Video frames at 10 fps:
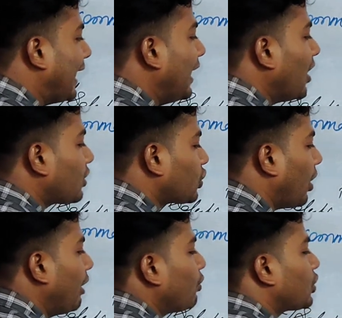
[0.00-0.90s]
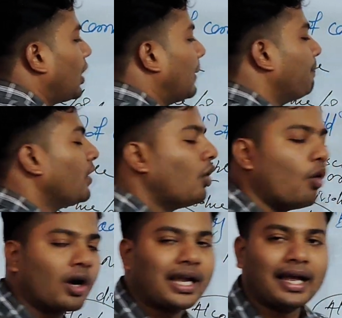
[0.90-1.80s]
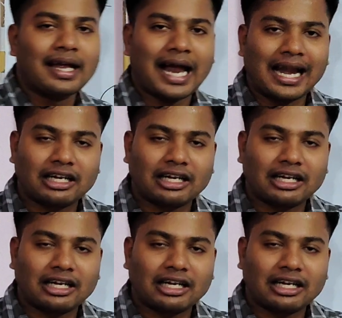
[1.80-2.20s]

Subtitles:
clear solution. Okay,